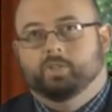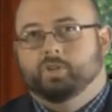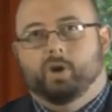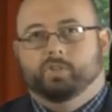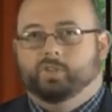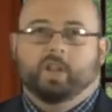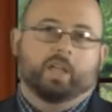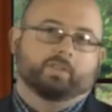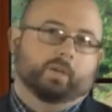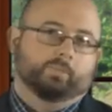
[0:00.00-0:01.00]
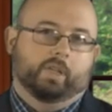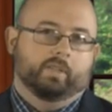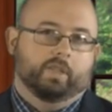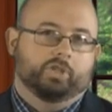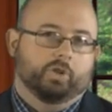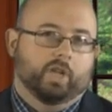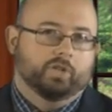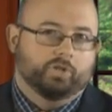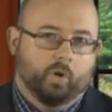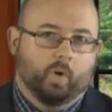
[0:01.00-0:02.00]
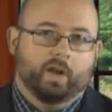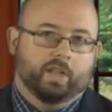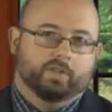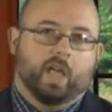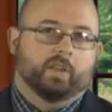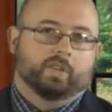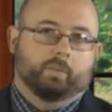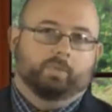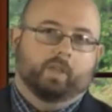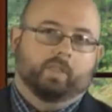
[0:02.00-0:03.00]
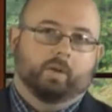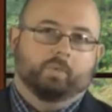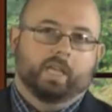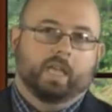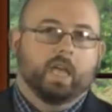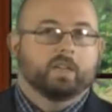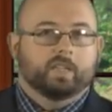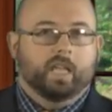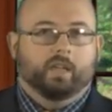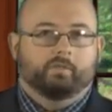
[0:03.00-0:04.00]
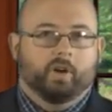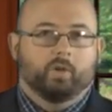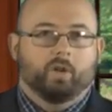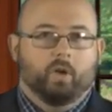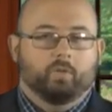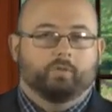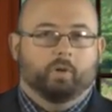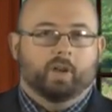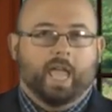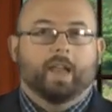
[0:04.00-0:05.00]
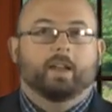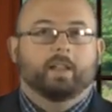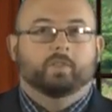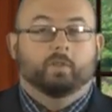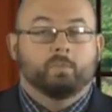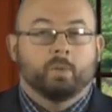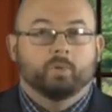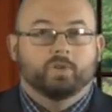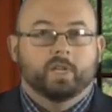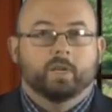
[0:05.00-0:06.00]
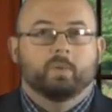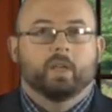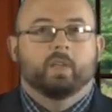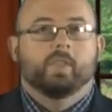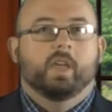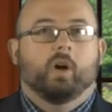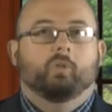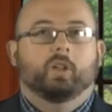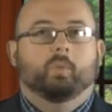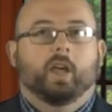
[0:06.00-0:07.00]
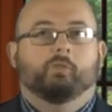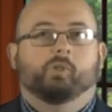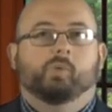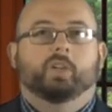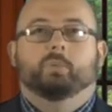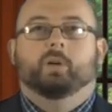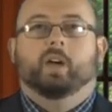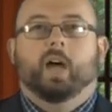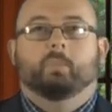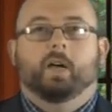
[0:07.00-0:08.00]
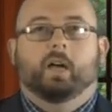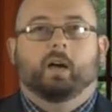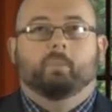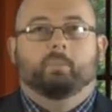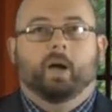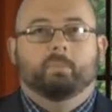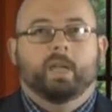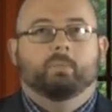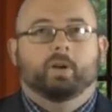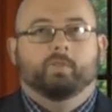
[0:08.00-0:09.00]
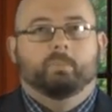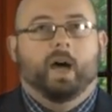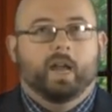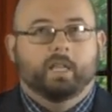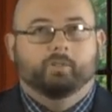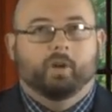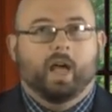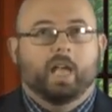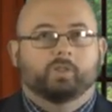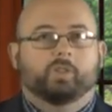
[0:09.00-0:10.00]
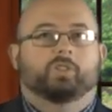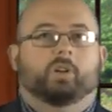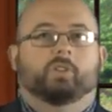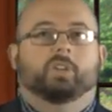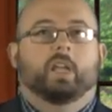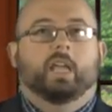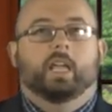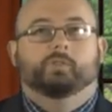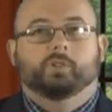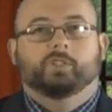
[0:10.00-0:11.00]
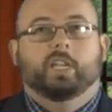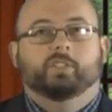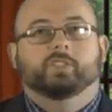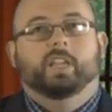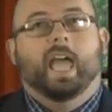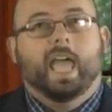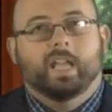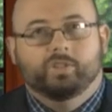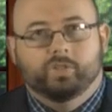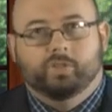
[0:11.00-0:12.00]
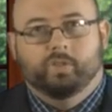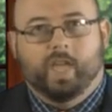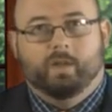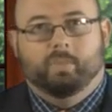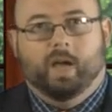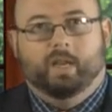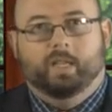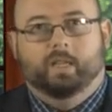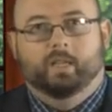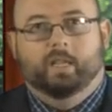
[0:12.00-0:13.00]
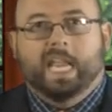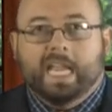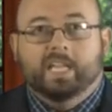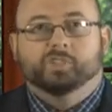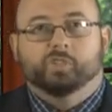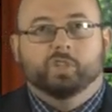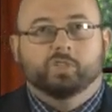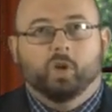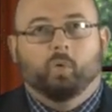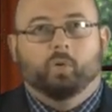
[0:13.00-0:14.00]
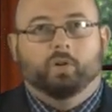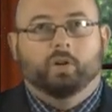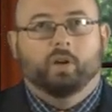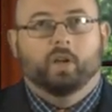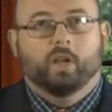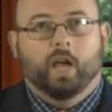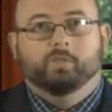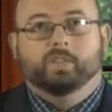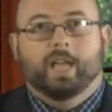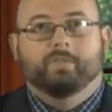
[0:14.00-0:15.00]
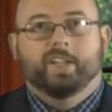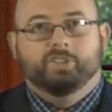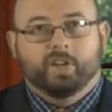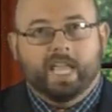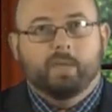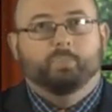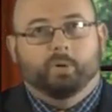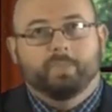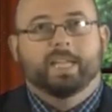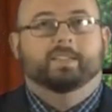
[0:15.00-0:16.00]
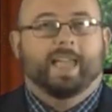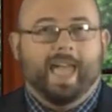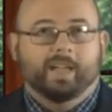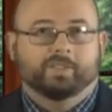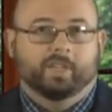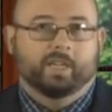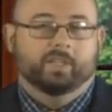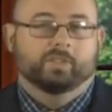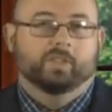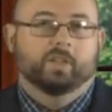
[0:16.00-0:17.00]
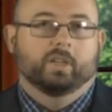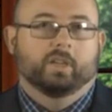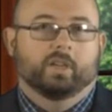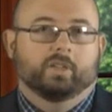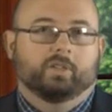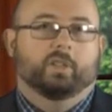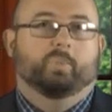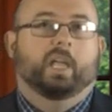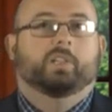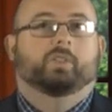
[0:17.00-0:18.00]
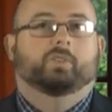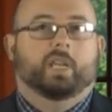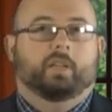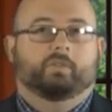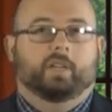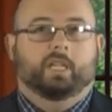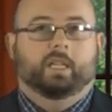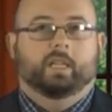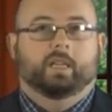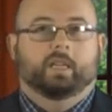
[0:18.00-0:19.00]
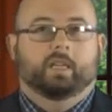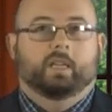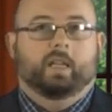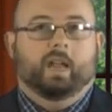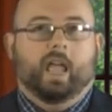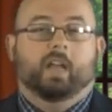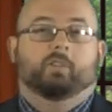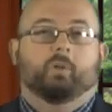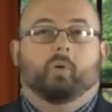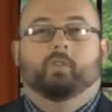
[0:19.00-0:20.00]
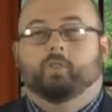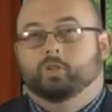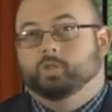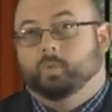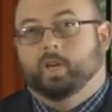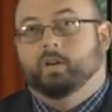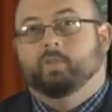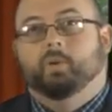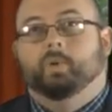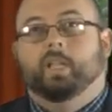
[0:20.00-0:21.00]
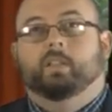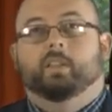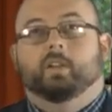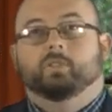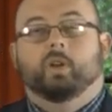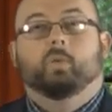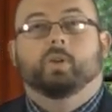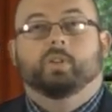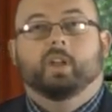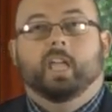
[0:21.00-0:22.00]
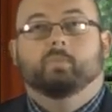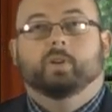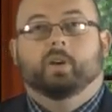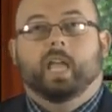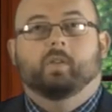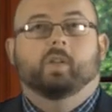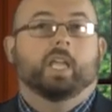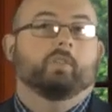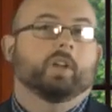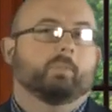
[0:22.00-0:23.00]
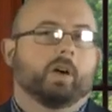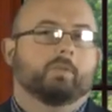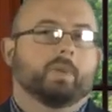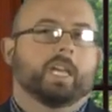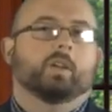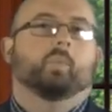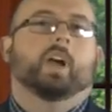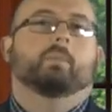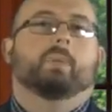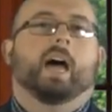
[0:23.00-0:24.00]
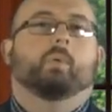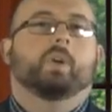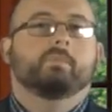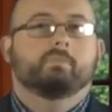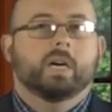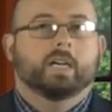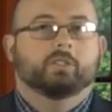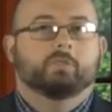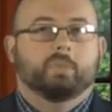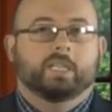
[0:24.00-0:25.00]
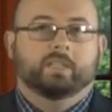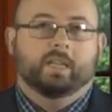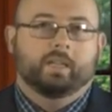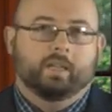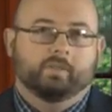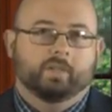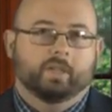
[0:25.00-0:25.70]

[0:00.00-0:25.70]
The church is not something that you can join. It's not something that we take a vote on for candidates of membership. The only way for one to become a member of the body of Christ, of the church, is for Jesus to add you to that body. He is the door of salvation. He permits access to the place of safety. In Acts 4 and verse 12, we read that there's no other name under heaven given among men whereby we must be saved.